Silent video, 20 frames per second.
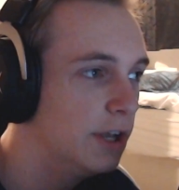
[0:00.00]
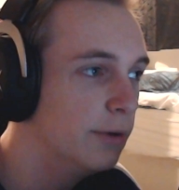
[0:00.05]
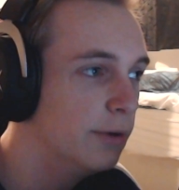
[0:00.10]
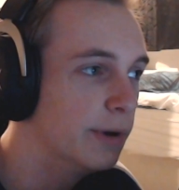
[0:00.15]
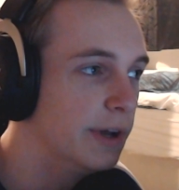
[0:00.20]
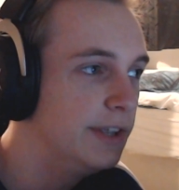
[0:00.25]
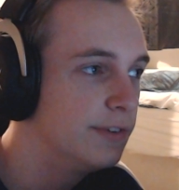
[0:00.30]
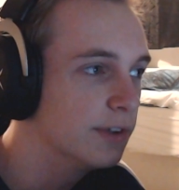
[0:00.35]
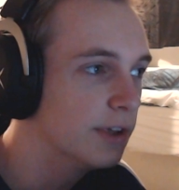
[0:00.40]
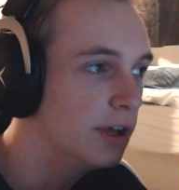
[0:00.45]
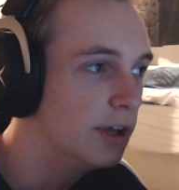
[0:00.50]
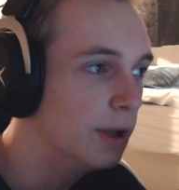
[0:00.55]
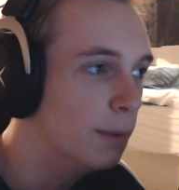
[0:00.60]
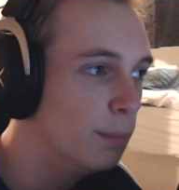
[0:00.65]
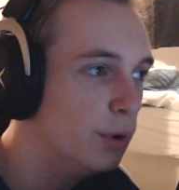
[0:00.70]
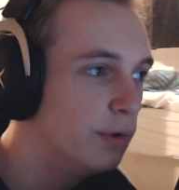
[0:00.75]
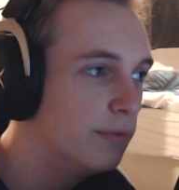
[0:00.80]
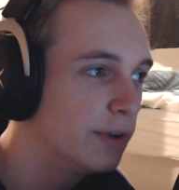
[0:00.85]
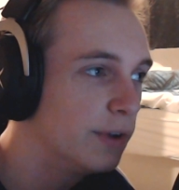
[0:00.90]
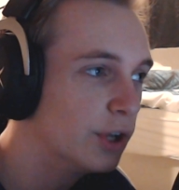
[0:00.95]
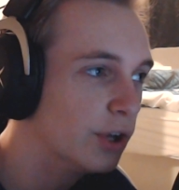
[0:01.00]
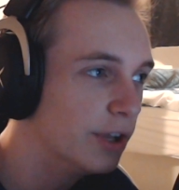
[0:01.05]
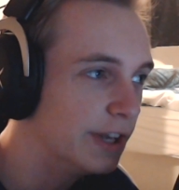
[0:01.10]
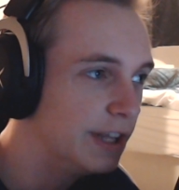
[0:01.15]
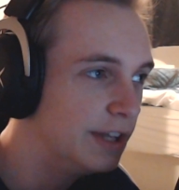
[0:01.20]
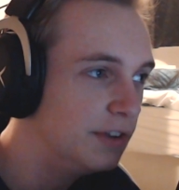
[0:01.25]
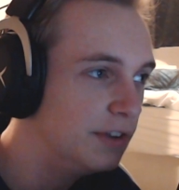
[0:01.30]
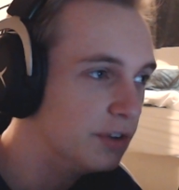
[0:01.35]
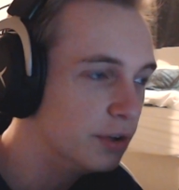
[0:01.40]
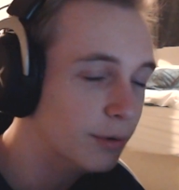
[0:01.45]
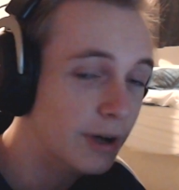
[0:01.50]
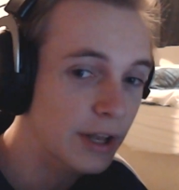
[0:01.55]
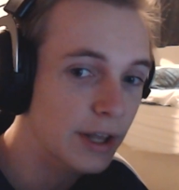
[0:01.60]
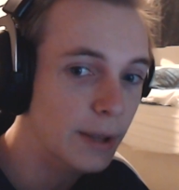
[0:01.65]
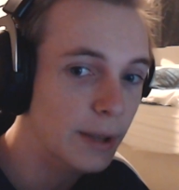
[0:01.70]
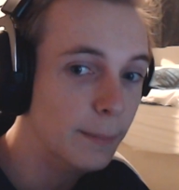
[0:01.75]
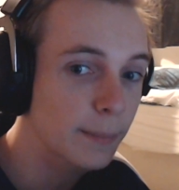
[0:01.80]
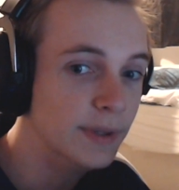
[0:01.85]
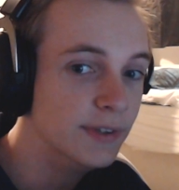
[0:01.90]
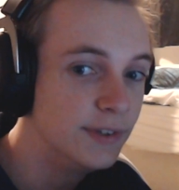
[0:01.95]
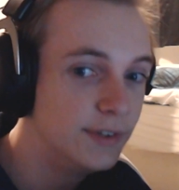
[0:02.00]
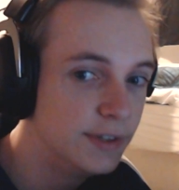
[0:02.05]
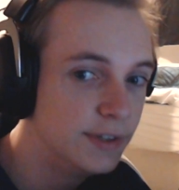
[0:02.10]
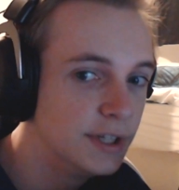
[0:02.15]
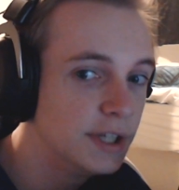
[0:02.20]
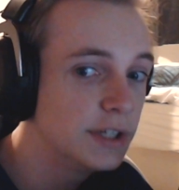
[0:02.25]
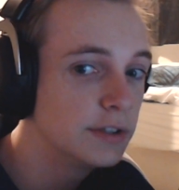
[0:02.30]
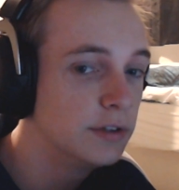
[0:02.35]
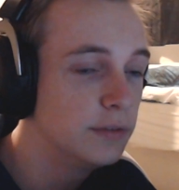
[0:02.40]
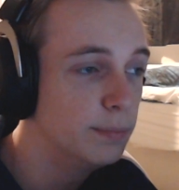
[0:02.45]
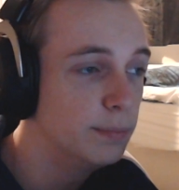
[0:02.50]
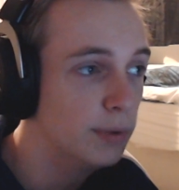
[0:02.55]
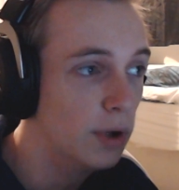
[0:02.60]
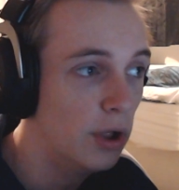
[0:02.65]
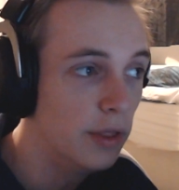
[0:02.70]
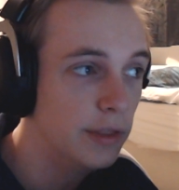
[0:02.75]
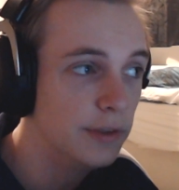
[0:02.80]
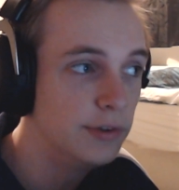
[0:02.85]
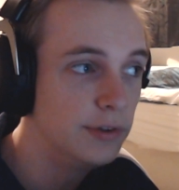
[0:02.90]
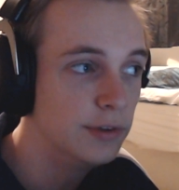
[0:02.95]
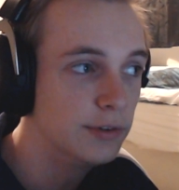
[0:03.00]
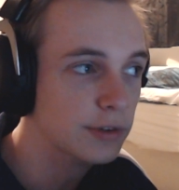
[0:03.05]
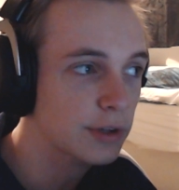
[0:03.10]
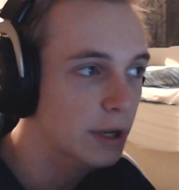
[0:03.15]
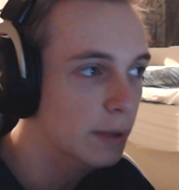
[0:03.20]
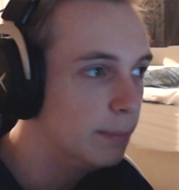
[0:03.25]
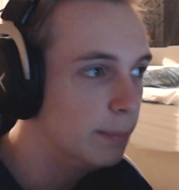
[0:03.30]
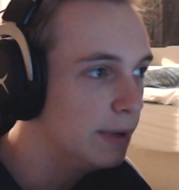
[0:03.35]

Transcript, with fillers: Anyways, moving on into our number 6 spot, this is going to